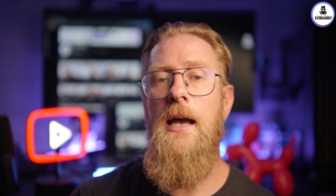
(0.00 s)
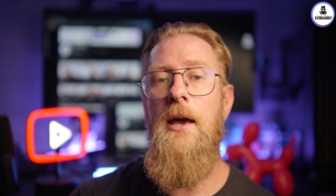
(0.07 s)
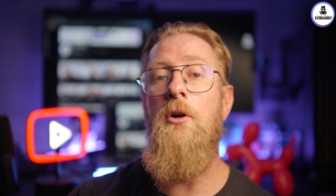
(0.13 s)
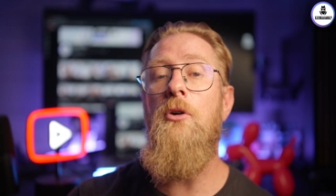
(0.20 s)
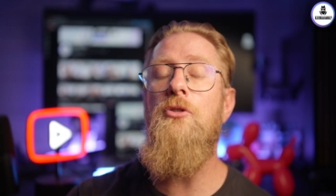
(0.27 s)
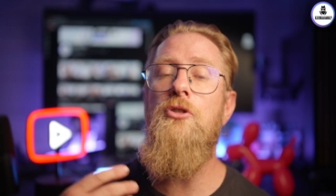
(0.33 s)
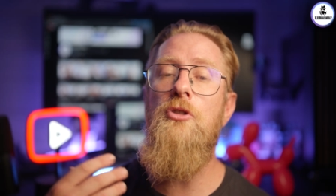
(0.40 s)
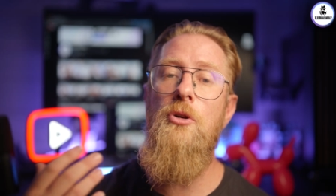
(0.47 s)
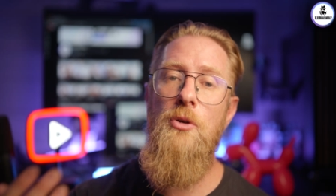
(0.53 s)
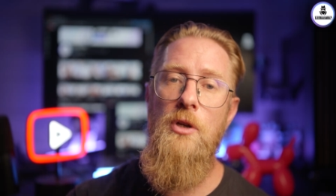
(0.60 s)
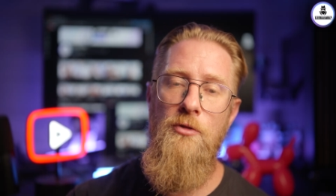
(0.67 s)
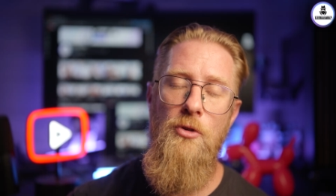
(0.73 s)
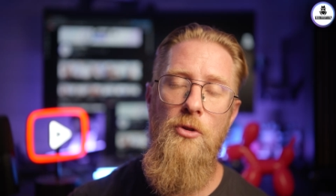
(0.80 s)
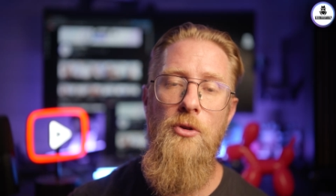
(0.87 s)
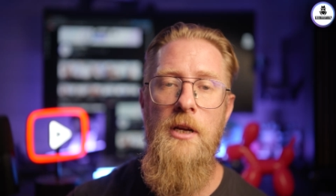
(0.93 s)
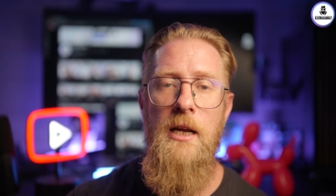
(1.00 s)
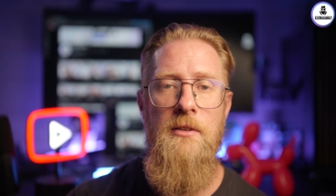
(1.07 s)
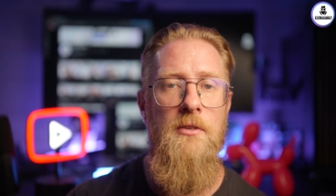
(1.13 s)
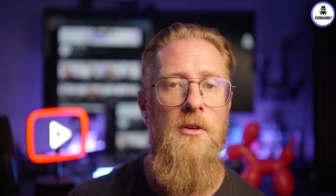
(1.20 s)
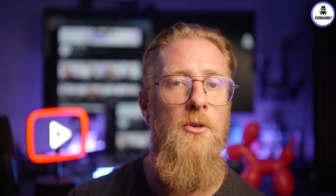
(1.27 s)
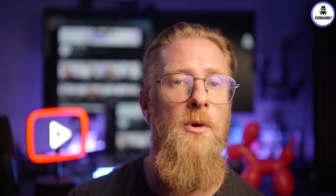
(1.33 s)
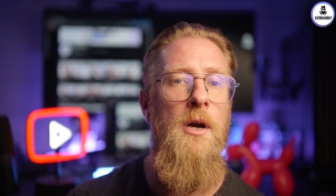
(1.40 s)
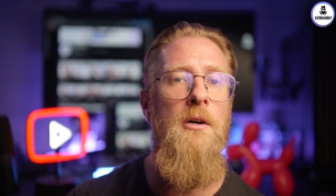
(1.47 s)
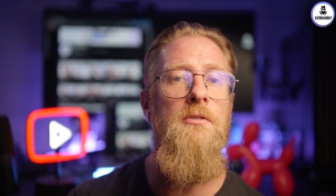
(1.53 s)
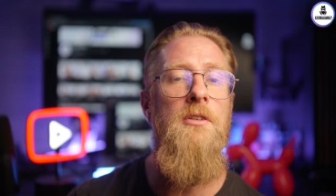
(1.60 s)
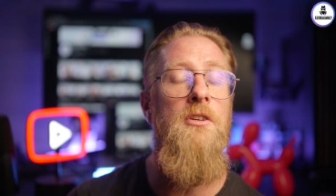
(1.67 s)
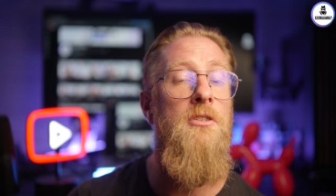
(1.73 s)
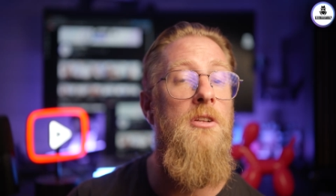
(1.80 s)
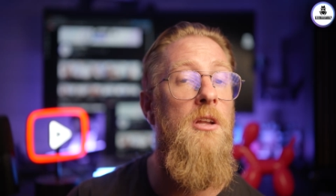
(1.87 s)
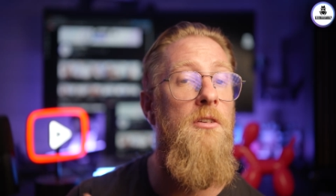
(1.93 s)
And also, if you look at around,
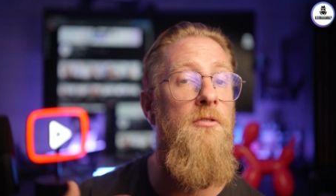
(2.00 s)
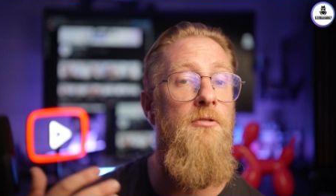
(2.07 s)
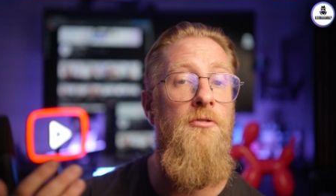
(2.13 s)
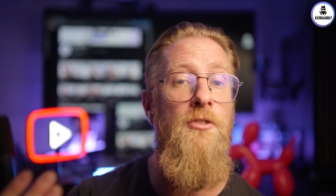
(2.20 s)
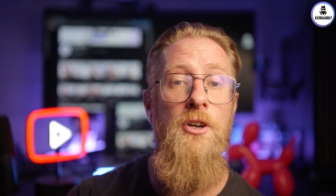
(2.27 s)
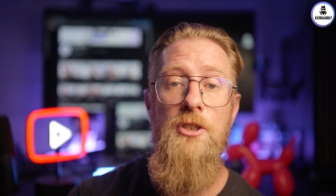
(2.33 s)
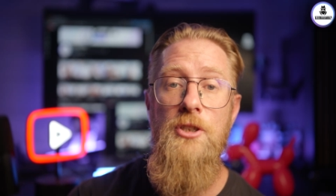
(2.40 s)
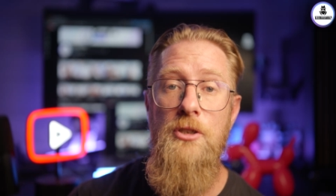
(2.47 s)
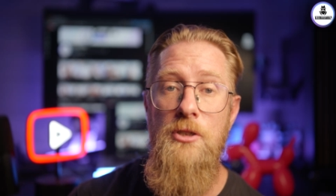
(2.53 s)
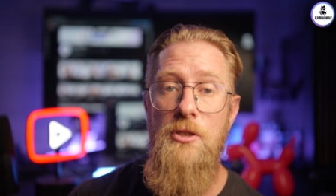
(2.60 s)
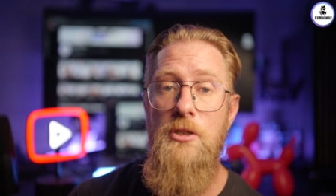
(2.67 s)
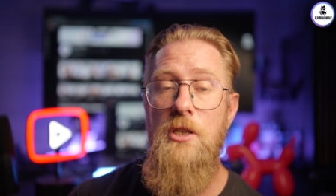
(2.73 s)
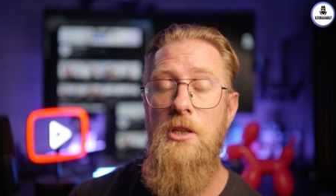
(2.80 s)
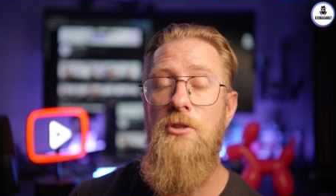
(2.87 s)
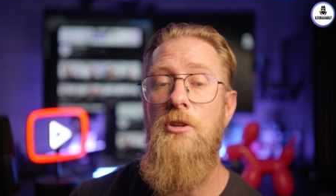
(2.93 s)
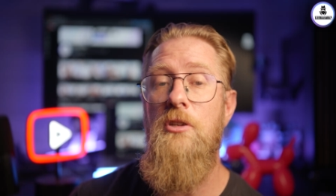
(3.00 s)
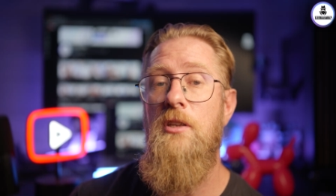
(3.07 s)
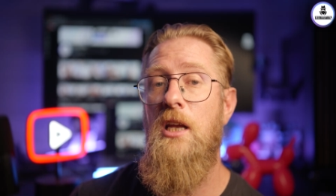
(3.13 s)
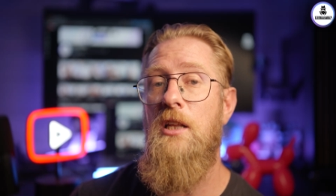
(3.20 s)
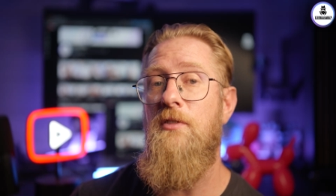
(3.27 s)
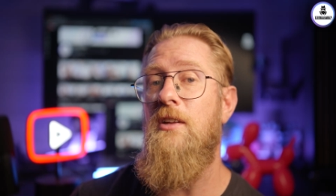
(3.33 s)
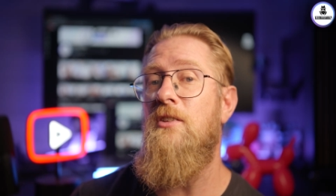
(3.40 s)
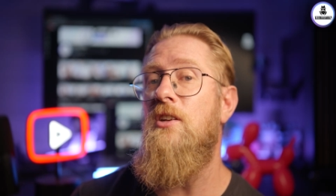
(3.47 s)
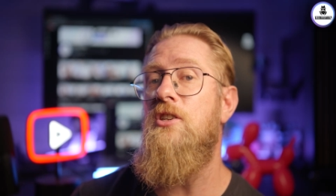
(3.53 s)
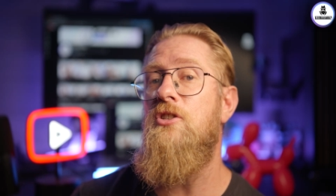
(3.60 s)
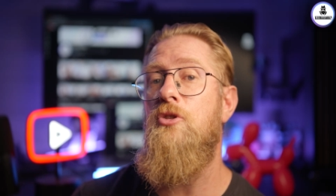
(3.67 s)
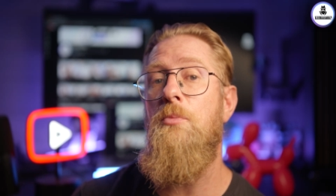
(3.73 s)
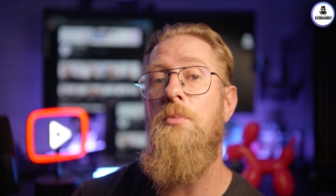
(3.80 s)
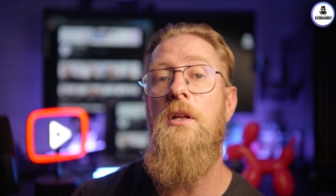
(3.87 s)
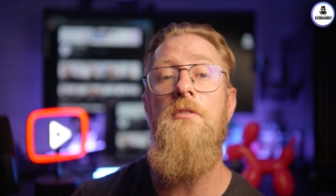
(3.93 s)
there's a lot of functions that you can take
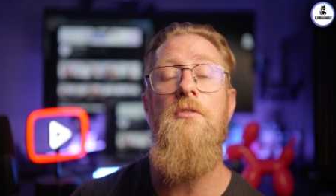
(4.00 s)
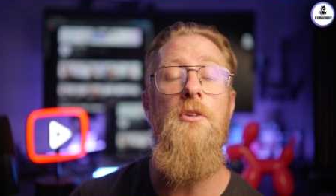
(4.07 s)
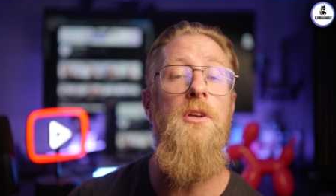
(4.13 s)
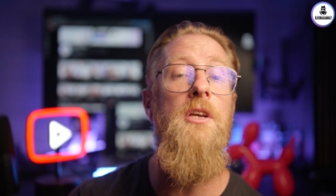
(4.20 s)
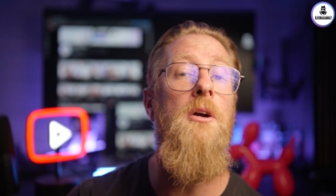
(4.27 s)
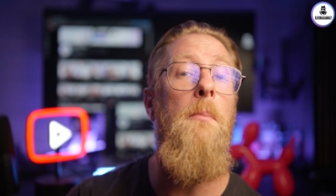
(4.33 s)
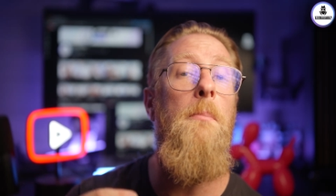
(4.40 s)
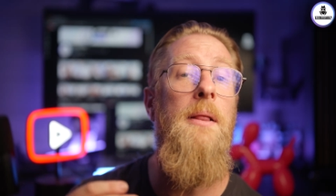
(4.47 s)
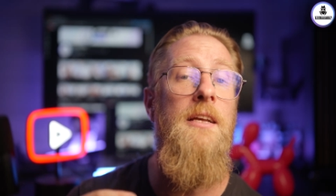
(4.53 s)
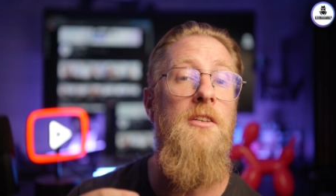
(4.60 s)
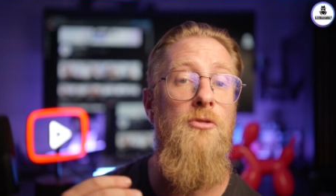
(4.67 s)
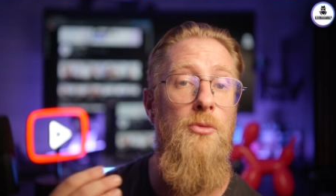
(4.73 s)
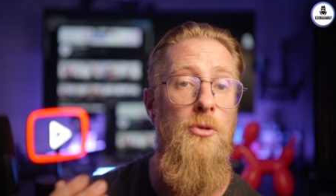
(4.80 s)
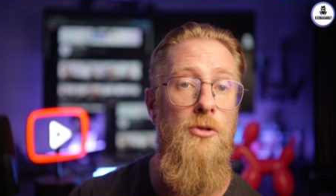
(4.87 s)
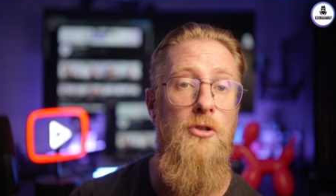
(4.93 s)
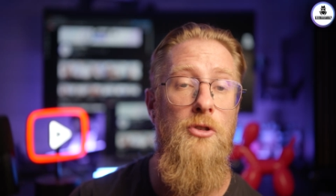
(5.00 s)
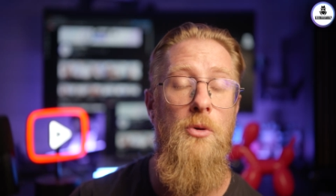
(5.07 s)
advantage to build very complex rules.